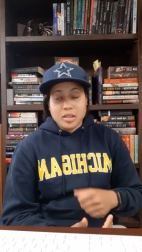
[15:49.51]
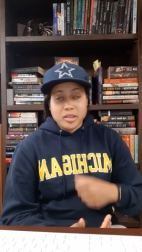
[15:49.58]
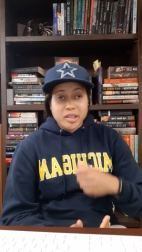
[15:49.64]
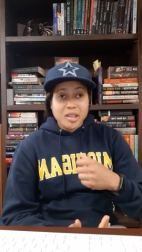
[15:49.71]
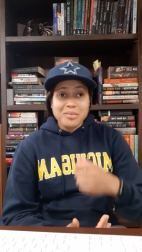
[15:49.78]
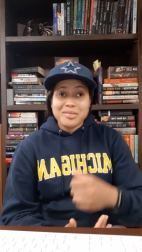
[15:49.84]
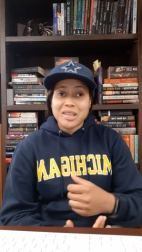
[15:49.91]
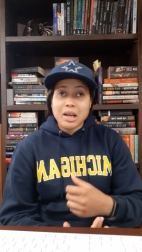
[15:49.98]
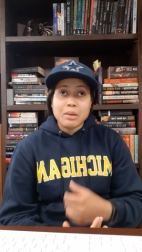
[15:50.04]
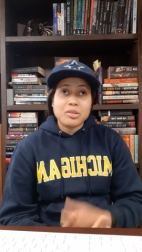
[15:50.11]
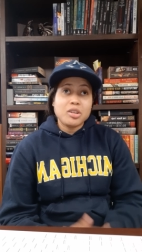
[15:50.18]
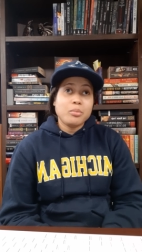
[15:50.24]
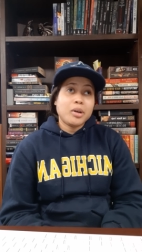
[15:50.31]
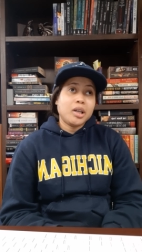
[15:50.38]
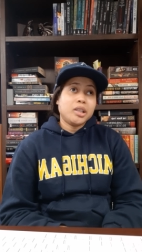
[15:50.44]
Sometimes
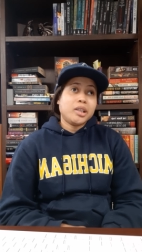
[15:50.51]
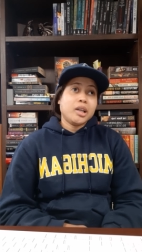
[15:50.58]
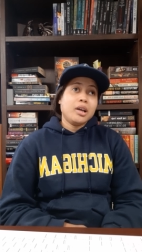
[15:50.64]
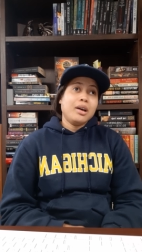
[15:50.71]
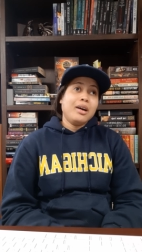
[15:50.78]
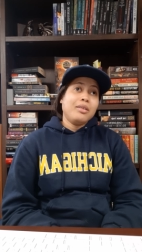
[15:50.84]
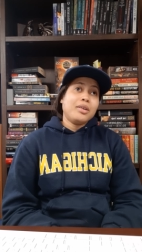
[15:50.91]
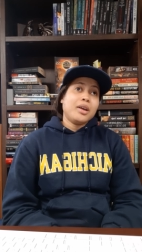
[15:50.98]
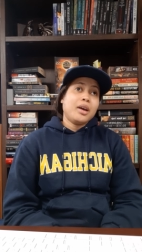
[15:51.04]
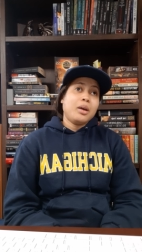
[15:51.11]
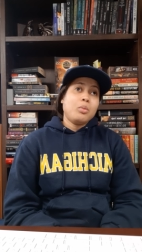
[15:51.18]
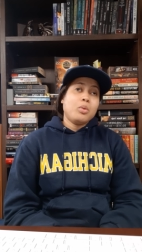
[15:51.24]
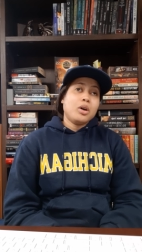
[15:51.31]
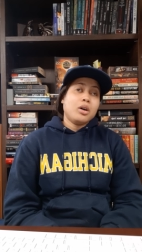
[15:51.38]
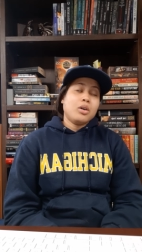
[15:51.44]
you might say, okay,
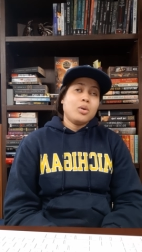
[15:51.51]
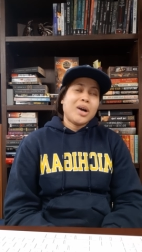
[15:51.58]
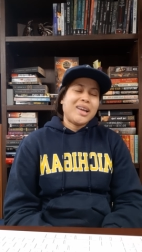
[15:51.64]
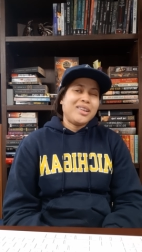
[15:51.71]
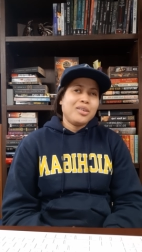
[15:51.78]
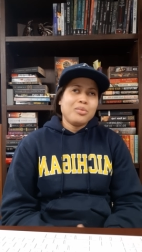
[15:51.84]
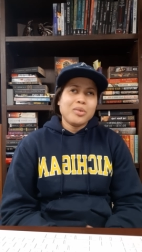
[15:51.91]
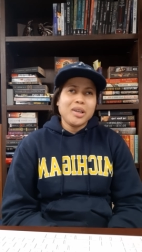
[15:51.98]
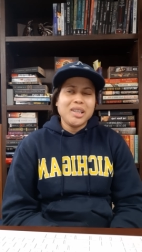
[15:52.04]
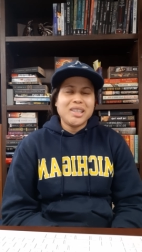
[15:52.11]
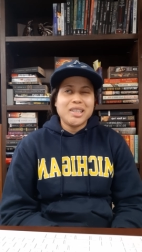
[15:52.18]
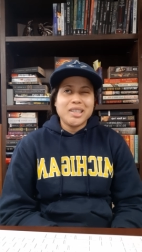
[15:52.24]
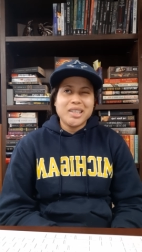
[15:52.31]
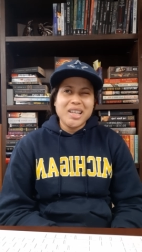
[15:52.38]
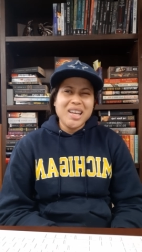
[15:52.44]
well, I don't really
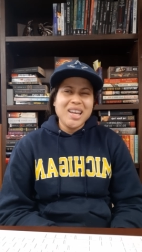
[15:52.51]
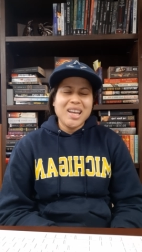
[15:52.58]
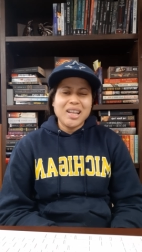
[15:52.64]
see